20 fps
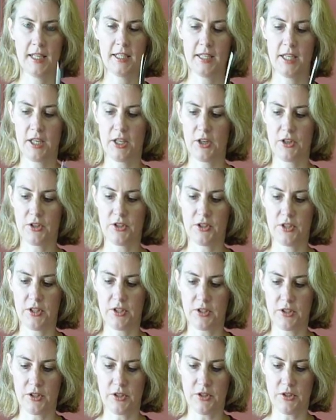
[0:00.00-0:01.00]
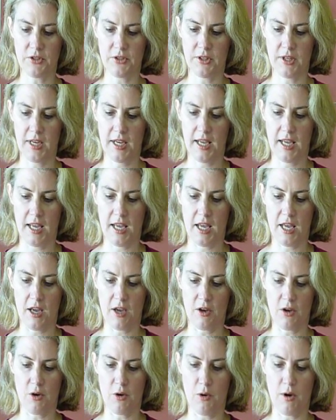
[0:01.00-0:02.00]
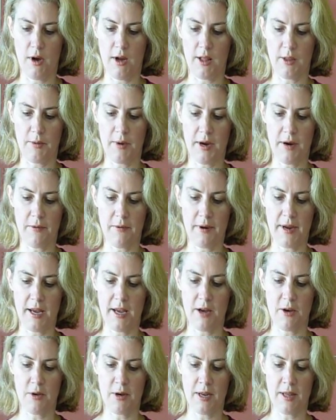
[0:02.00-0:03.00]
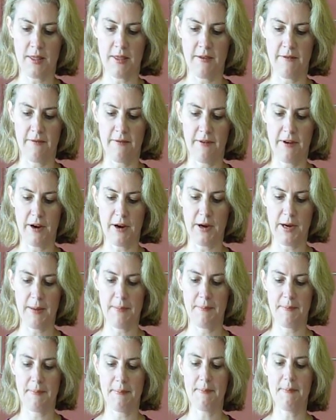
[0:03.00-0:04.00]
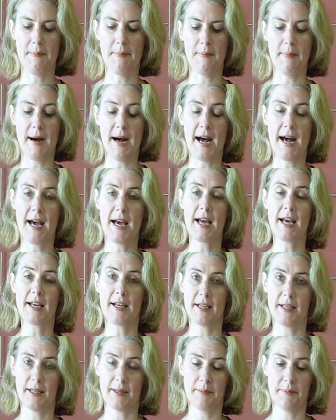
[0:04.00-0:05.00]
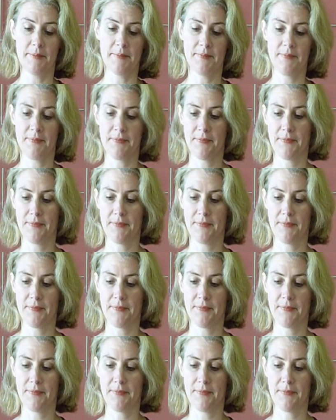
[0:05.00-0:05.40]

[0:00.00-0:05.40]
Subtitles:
Take your scissors and go all the way around the very bottom